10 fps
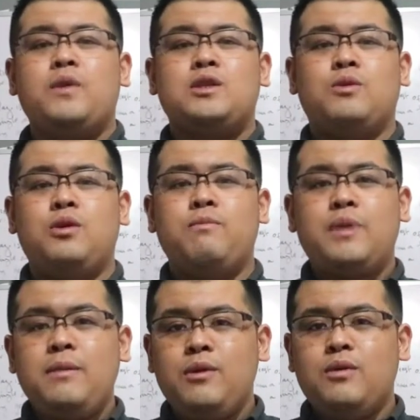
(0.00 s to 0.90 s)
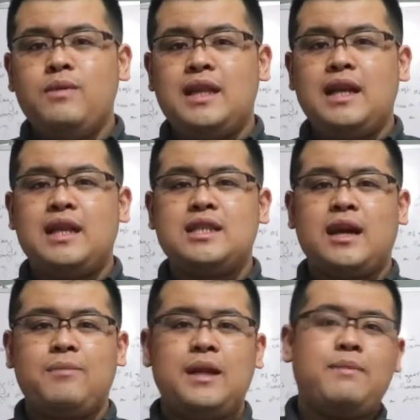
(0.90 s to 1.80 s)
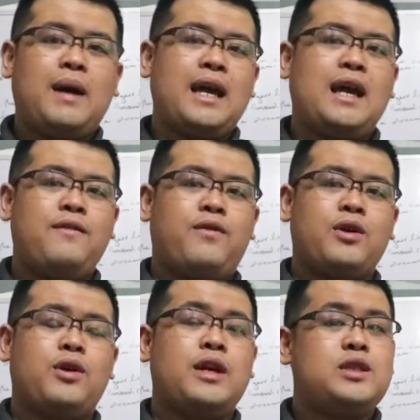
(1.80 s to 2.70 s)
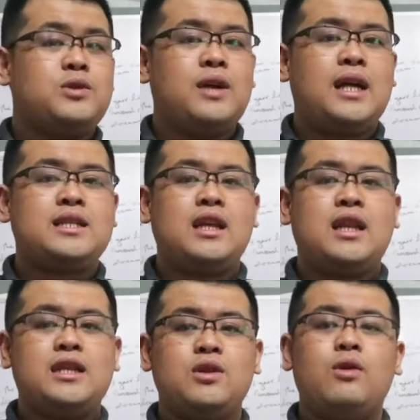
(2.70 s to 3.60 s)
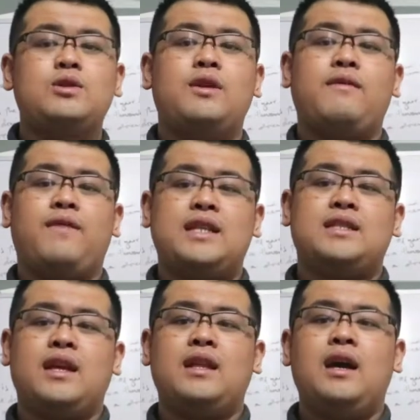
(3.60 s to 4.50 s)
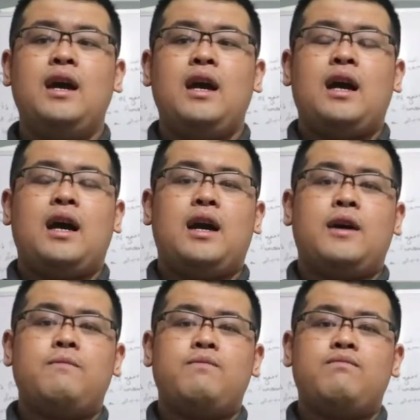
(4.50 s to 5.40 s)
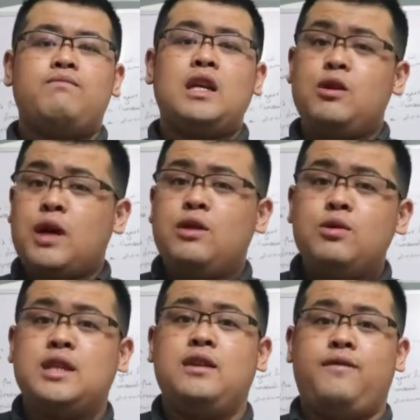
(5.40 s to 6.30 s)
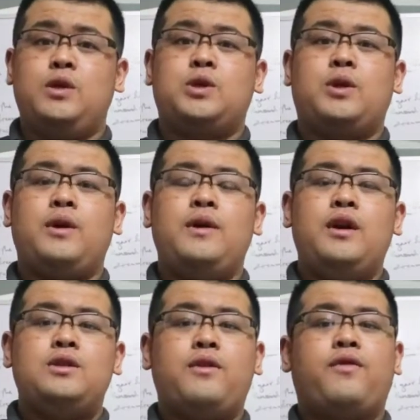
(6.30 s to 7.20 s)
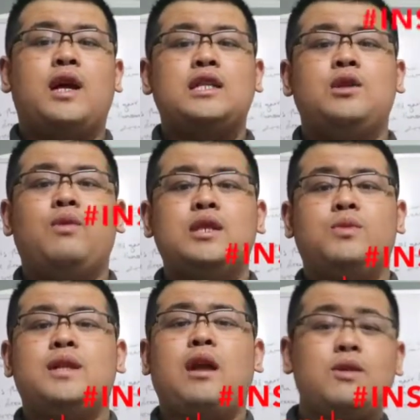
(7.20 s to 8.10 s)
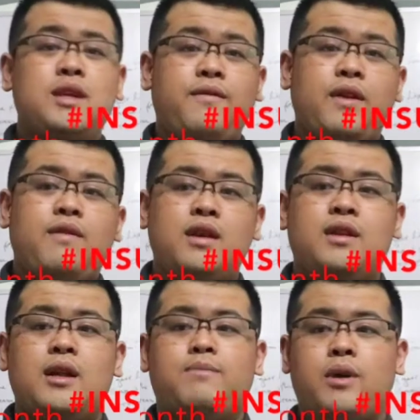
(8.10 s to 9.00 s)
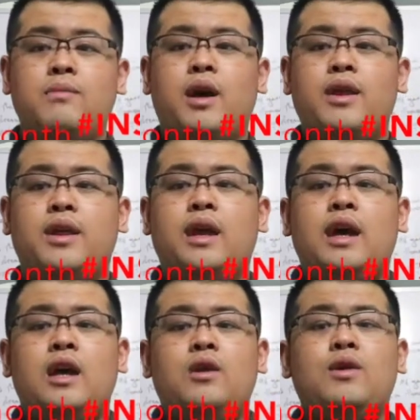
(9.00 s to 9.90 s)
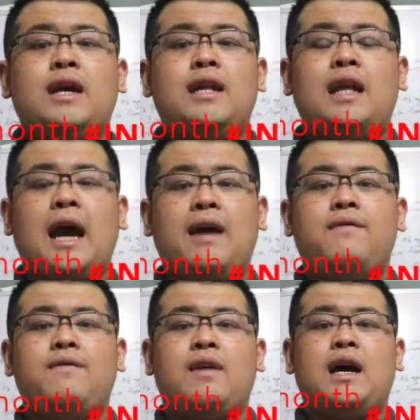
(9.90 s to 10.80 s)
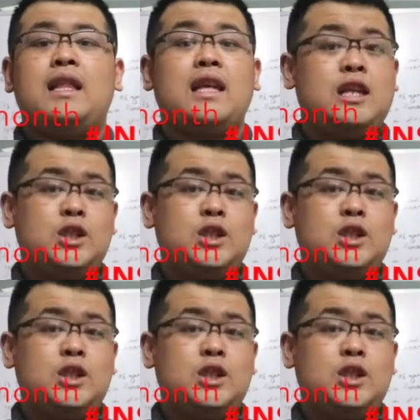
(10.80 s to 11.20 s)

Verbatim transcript: So yung premium, hindi lang siya binabayad for your insurance, it is also invested that you can use in the future. So for as low as $1,500 per month, you can have an